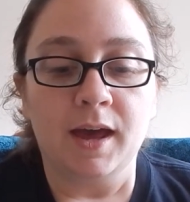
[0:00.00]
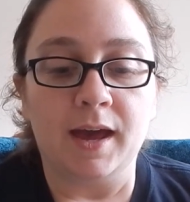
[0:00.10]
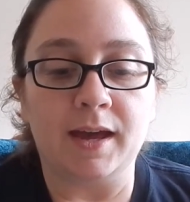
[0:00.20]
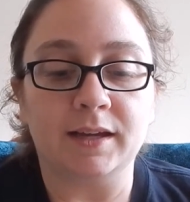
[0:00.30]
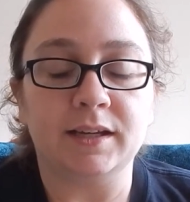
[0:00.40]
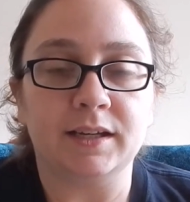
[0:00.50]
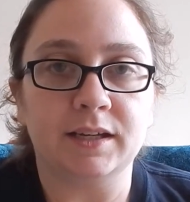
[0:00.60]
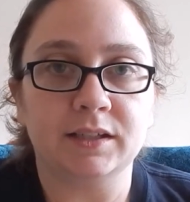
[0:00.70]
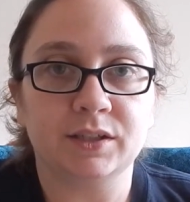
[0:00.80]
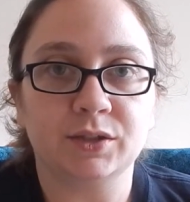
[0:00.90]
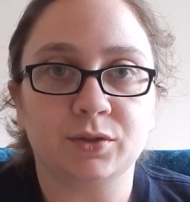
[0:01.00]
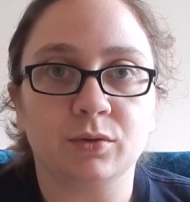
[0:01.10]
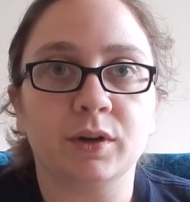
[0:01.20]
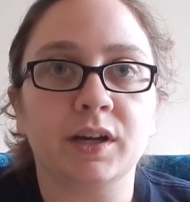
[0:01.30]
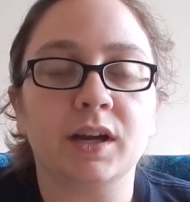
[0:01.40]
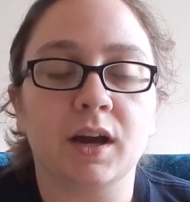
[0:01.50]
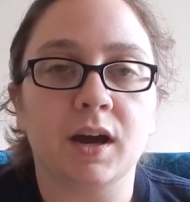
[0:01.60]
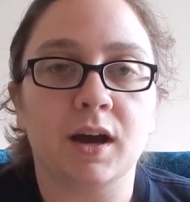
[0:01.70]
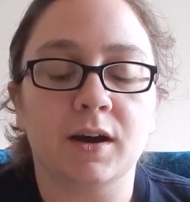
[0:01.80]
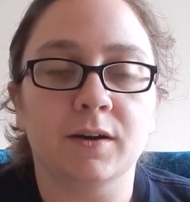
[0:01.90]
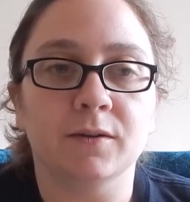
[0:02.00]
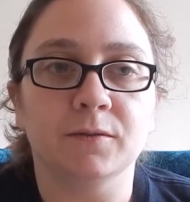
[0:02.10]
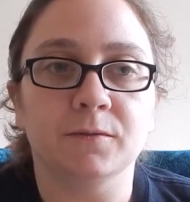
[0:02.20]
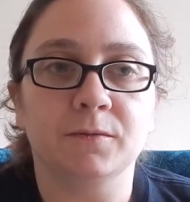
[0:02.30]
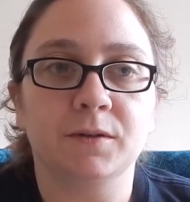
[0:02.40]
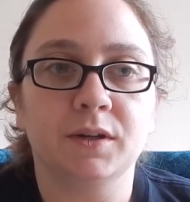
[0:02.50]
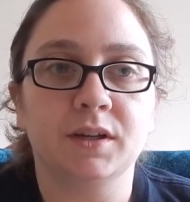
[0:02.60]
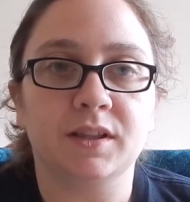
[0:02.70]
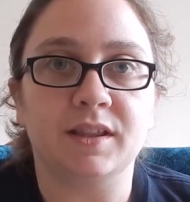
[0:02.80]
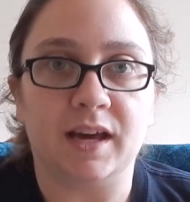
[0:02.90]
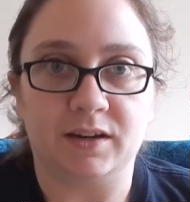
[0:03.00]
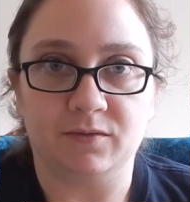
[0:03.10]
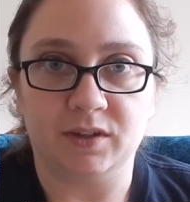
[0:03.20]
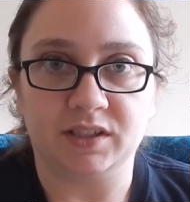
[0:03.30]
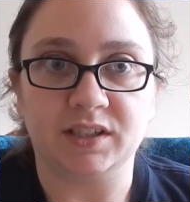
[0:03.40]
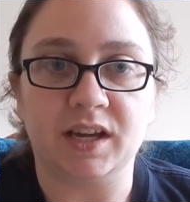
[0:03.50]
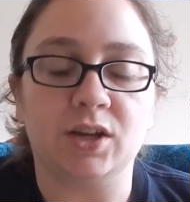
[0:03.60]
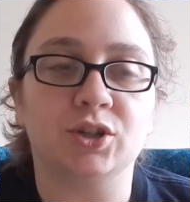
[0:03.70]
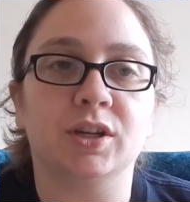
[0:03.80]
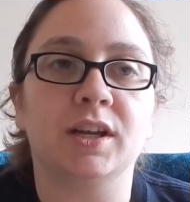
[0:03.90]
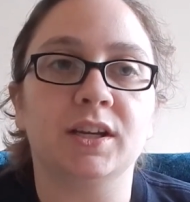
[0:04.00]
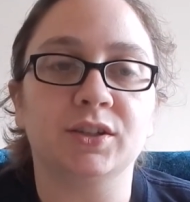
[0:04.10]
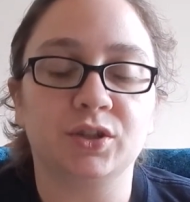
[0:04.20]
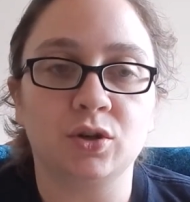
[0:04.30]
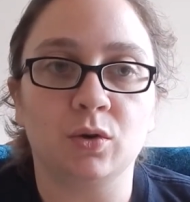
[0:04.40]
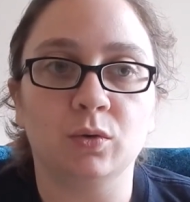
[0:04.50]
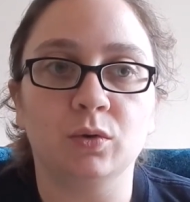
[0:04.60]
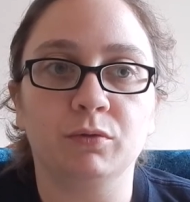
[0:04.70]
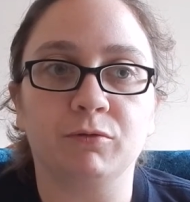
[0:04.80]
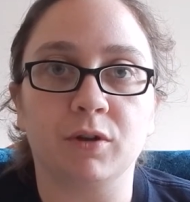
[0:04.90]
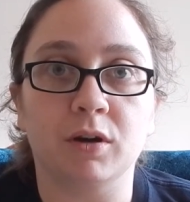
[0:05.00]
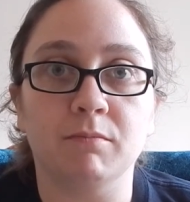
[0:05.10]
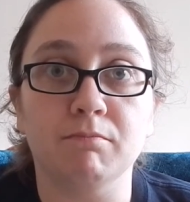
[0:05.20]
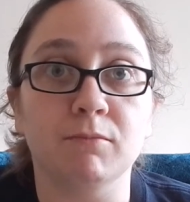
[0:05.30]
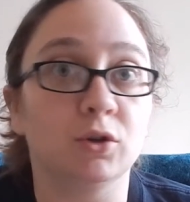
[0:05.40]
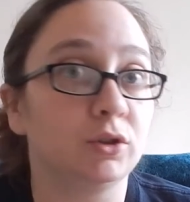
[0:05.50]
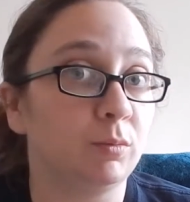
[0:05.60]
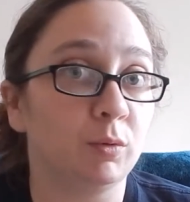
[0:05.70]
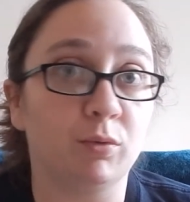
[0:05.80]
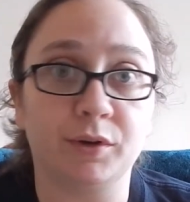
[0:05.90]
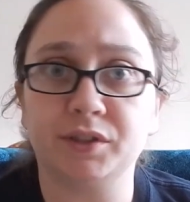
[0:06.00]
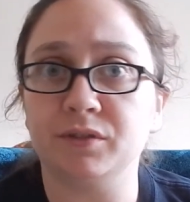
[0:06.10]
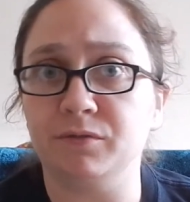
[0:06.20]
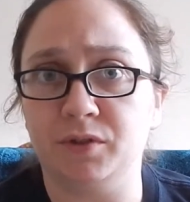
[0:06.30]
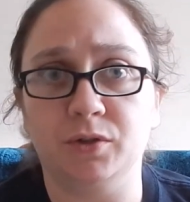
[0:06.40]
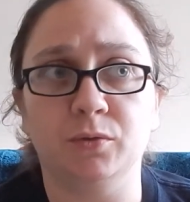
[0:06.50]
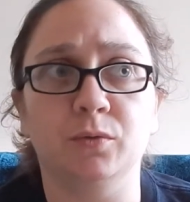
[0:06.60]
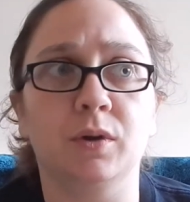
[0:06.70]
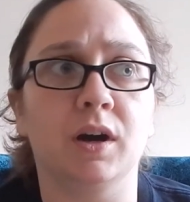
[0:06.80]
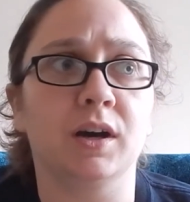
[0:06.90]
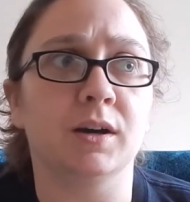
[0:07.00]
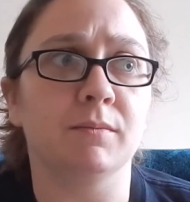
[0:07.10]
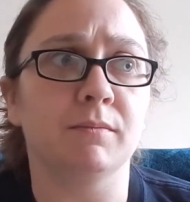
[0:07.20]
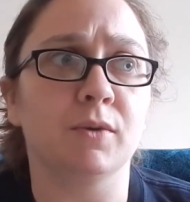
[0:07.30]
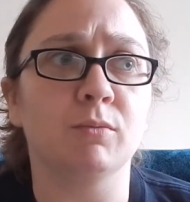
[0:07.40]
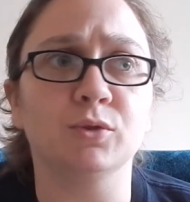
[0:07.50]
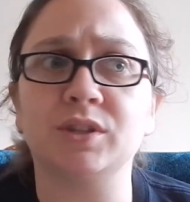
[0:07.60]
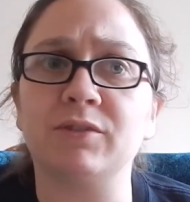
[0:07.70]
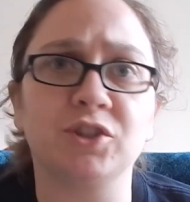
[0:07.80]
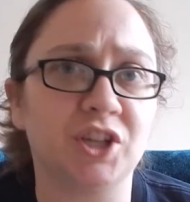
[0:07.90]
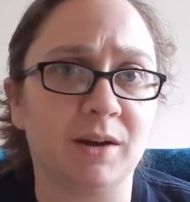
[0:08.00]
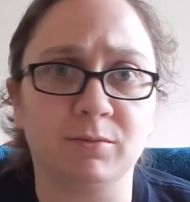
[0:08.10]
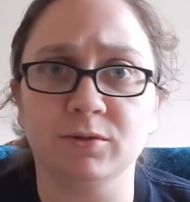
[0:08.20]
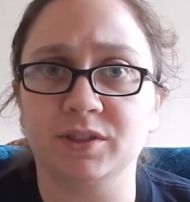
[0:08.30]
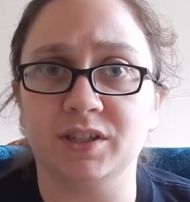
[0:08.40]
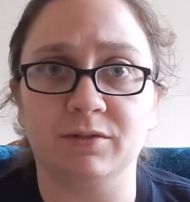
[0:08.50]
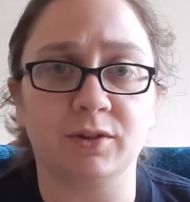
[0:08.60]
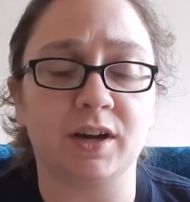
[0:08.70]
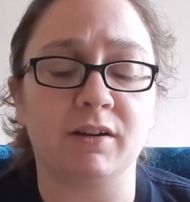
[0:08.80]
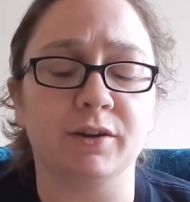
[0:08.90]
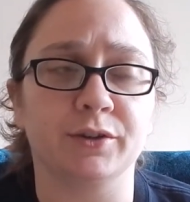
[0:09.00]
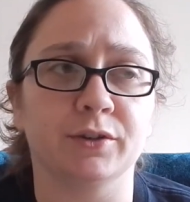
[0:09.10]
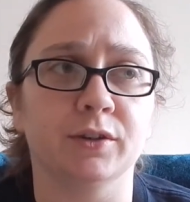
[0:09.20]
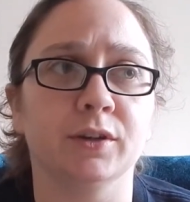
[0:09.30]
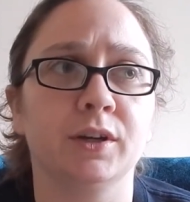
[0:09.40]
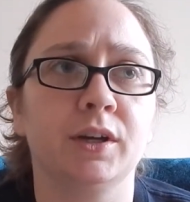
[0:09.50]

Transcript: And it is the story of that investigation. And it is told from multiple points of view. Almost every chapter is a different character,